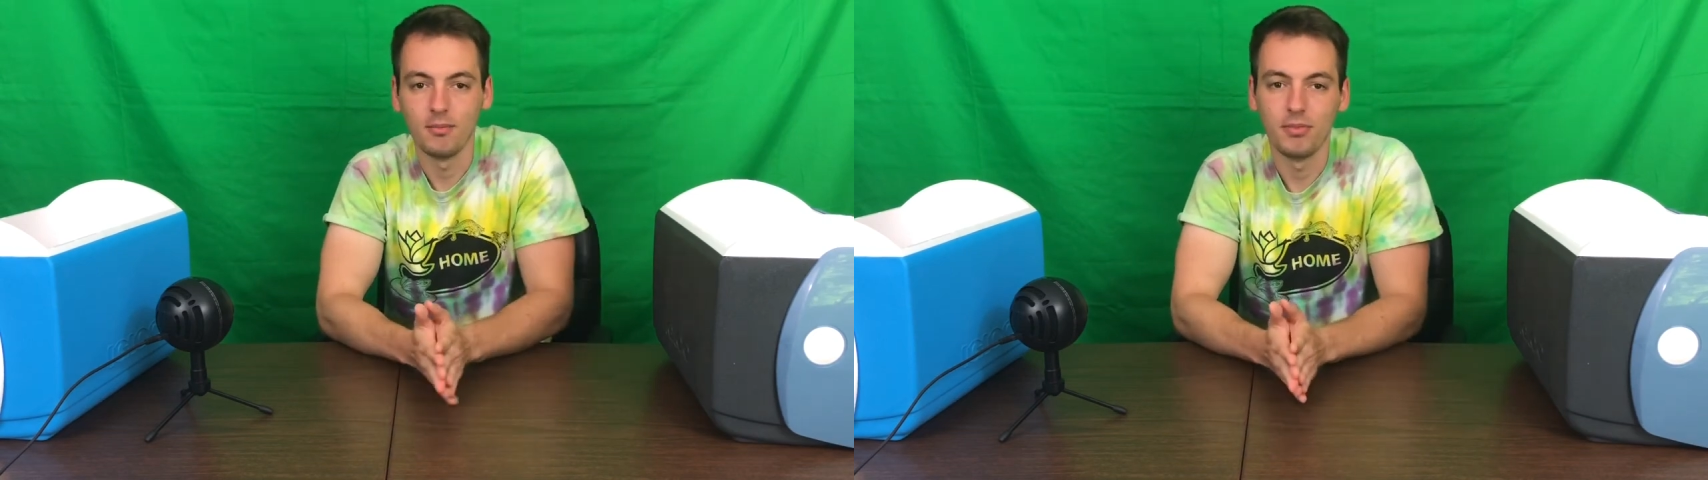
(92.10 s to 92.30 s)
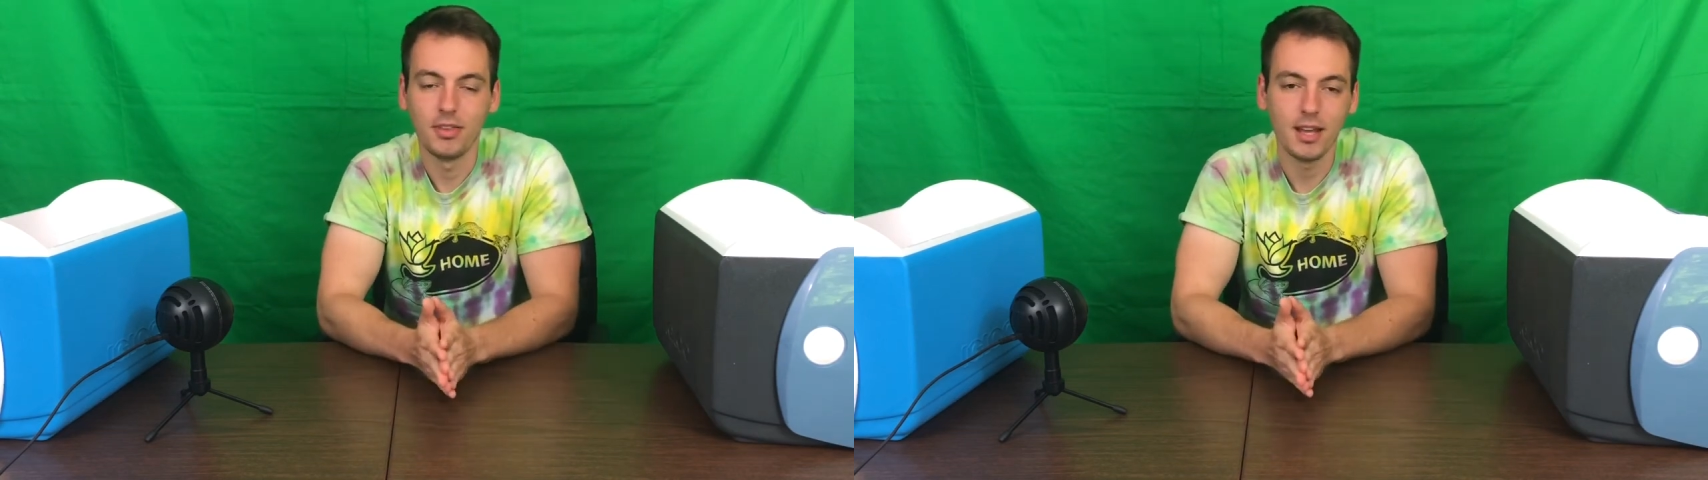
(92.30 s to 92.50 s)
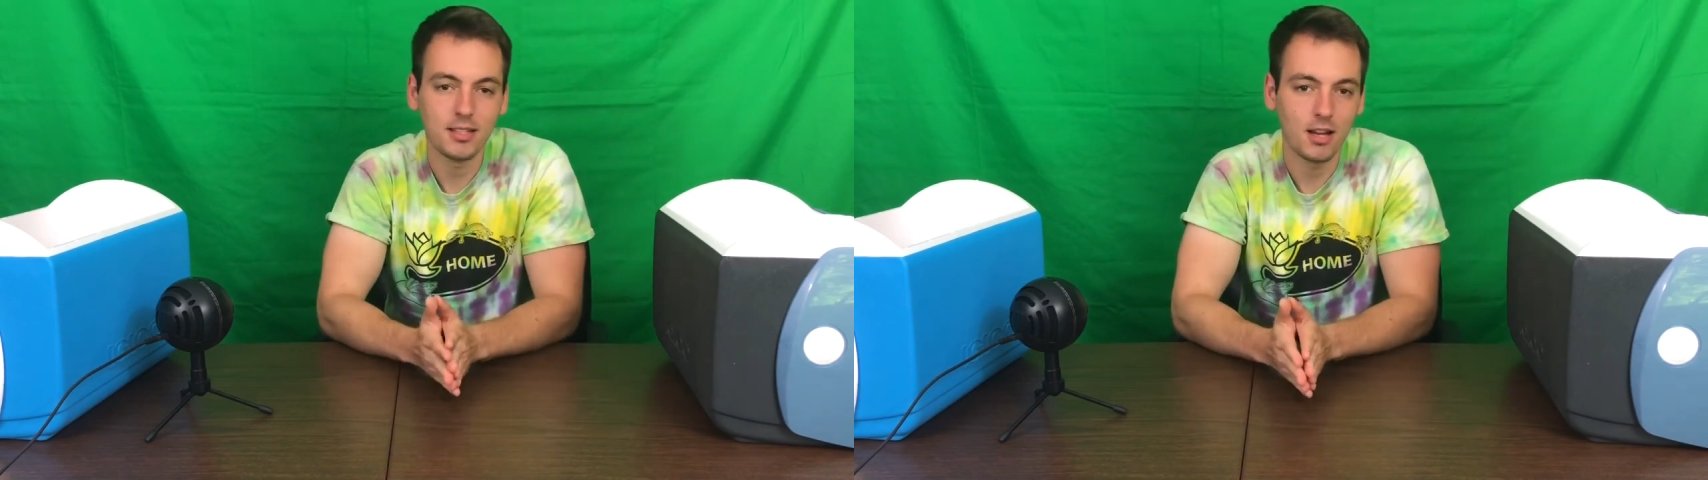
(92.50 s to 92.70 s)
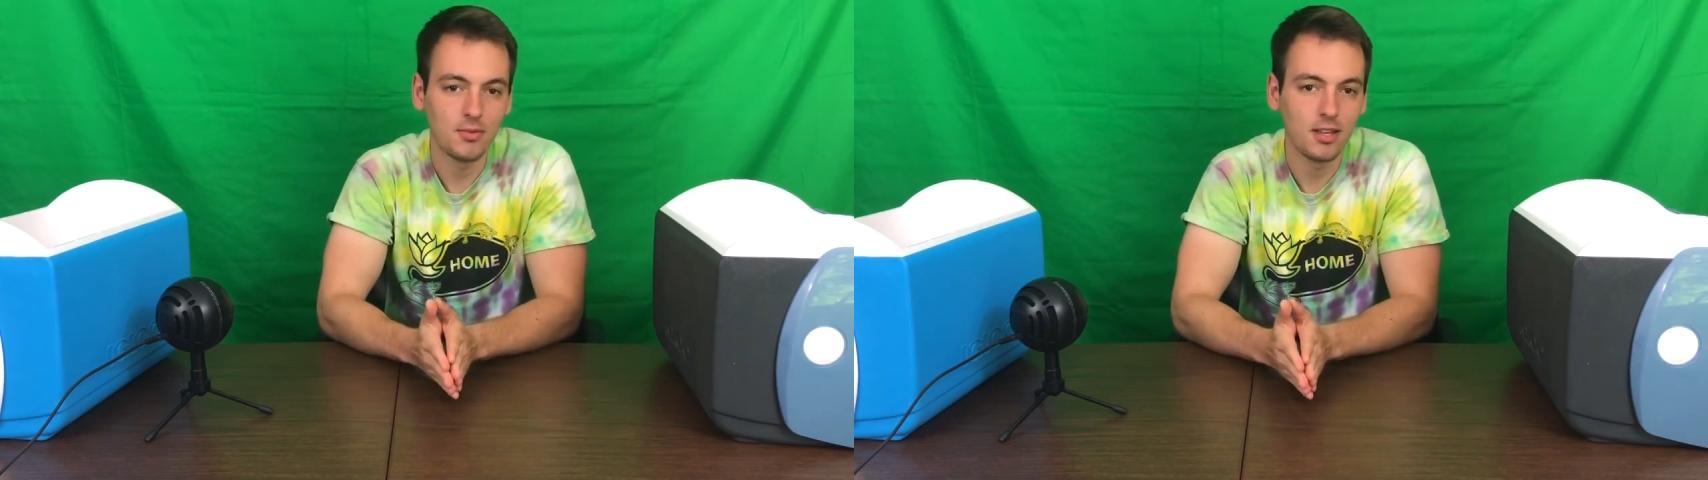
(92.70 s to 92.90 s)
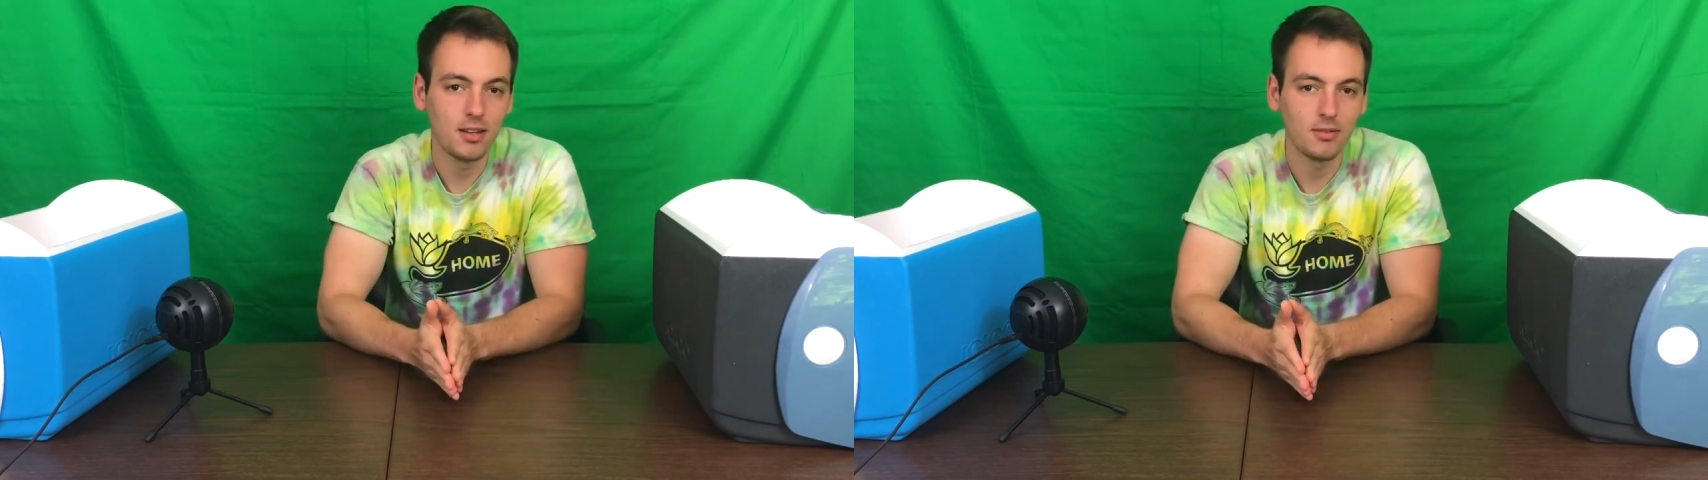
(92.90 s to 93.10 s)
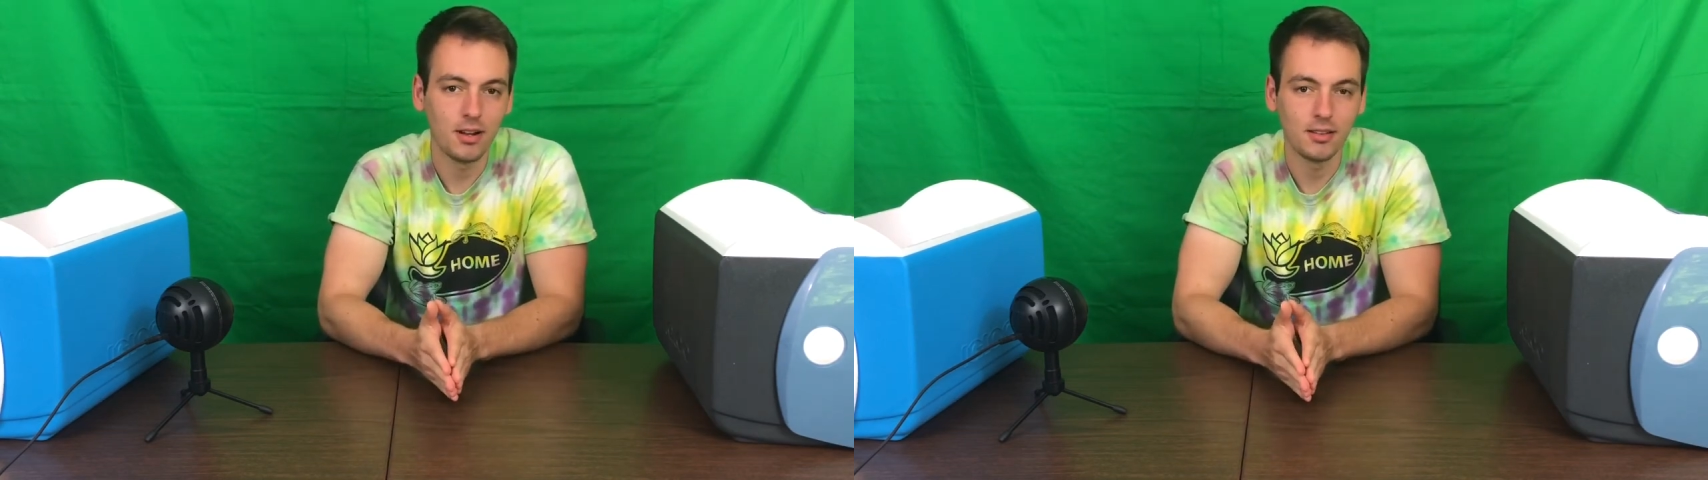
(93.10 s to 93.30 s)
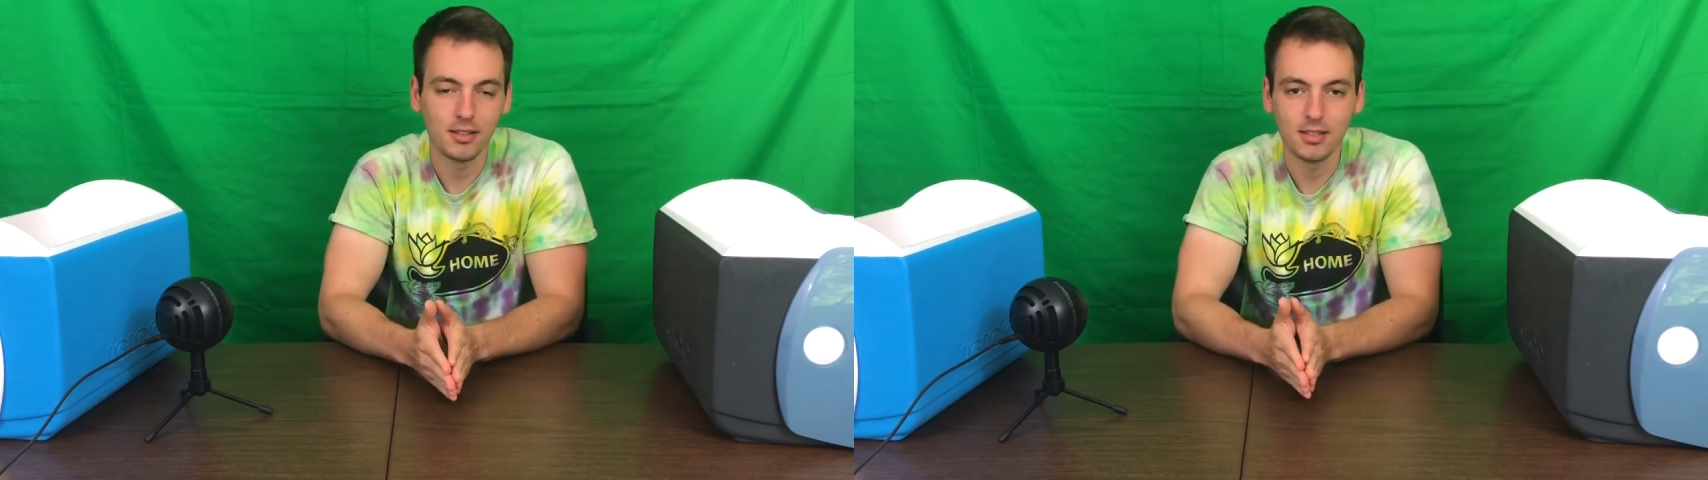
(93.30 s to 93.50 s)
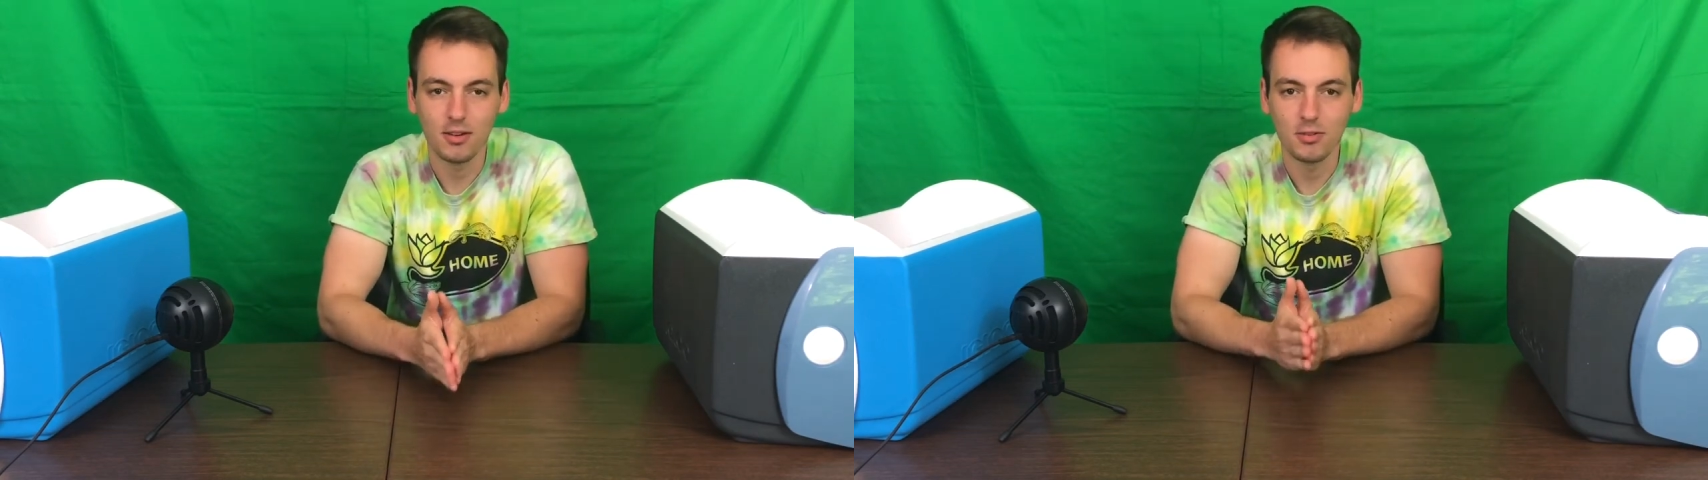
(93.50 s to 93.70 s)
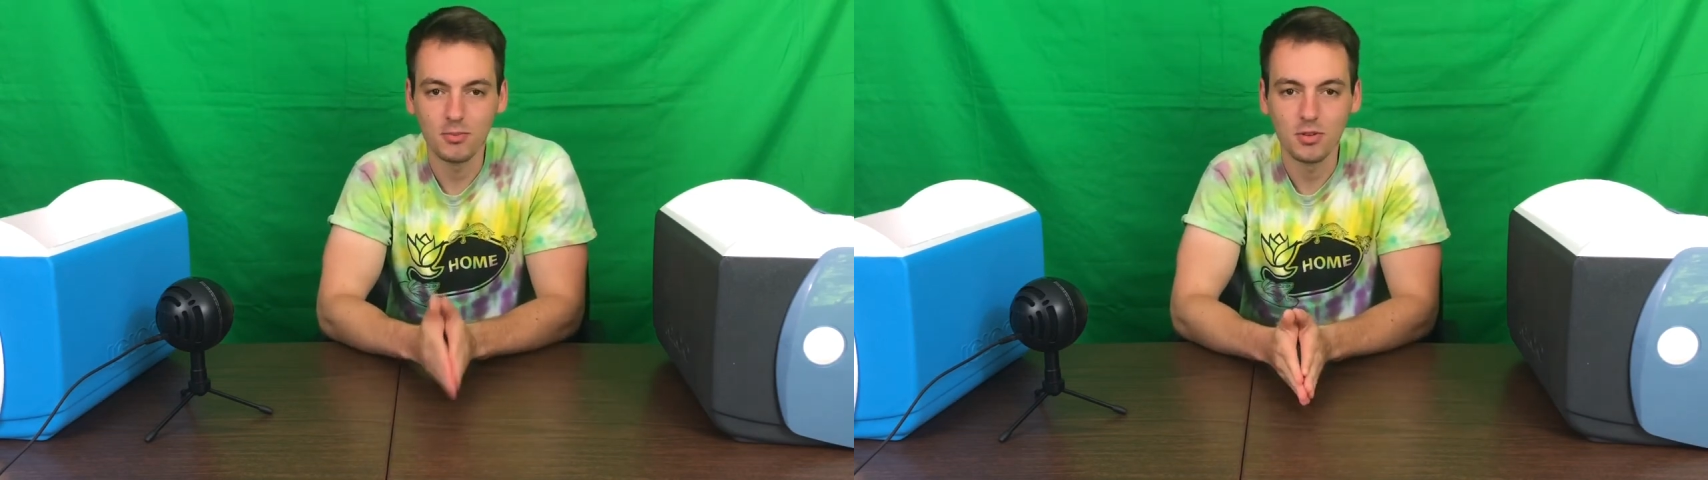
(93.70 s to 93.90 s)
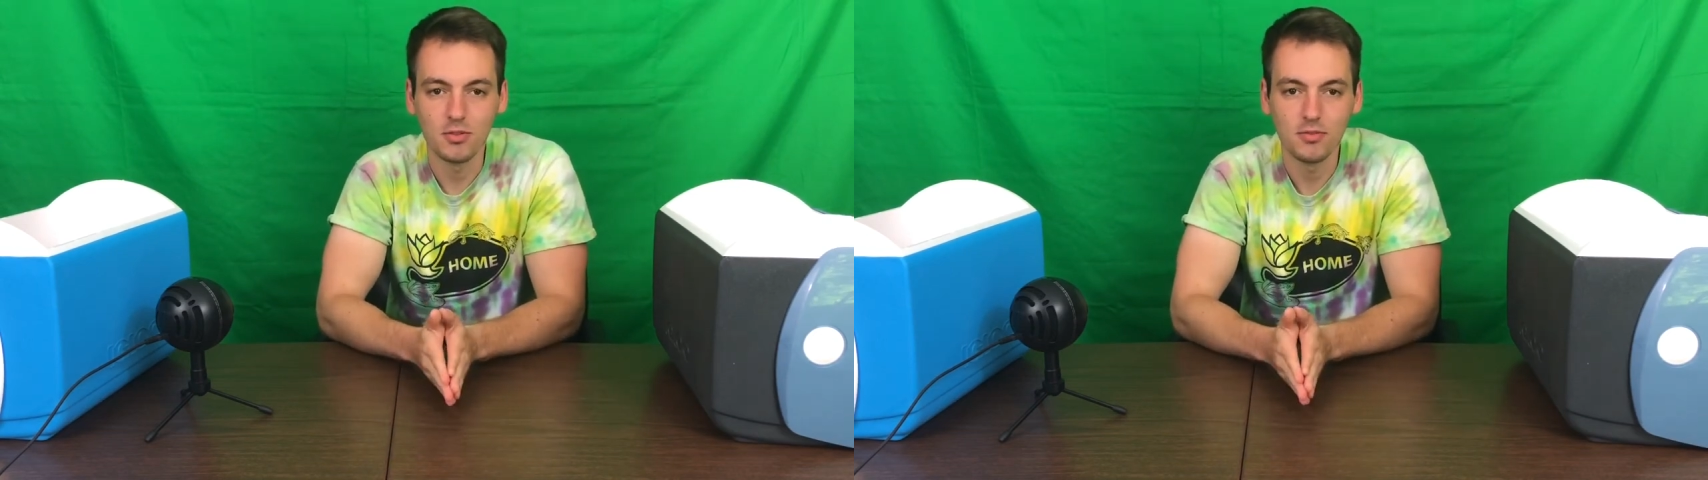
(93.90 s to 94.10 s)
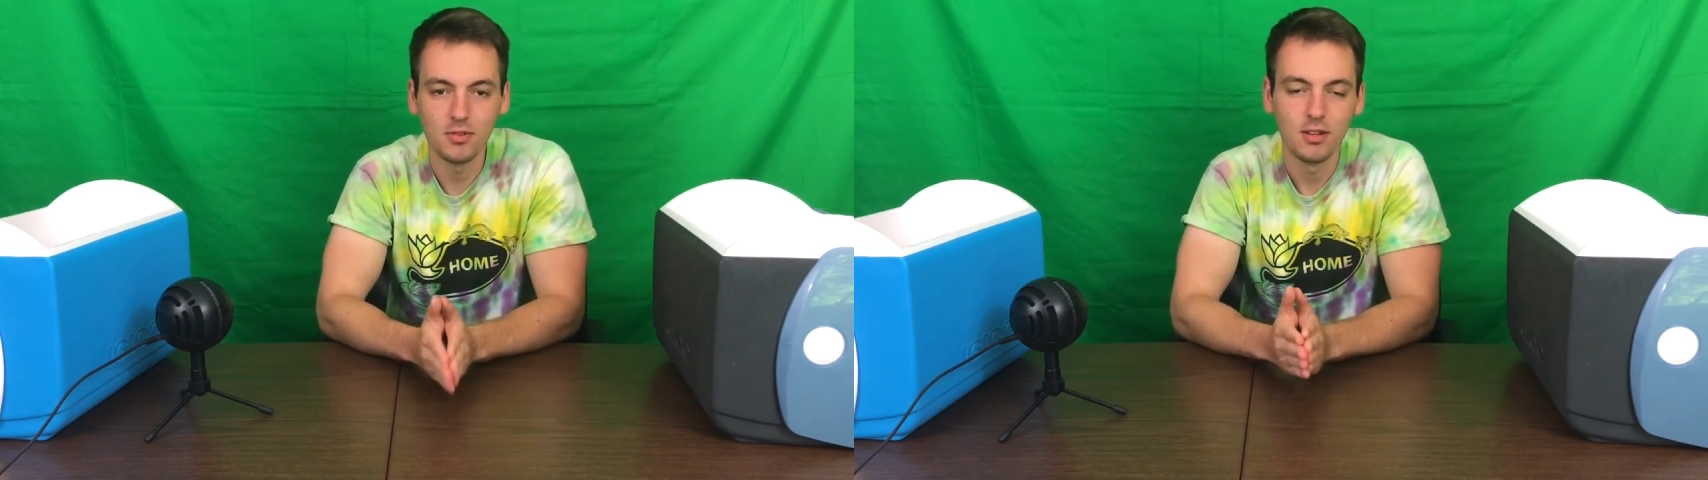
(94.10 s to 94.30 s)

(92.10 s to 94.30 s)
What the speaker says: That's how we get around, that's how we move.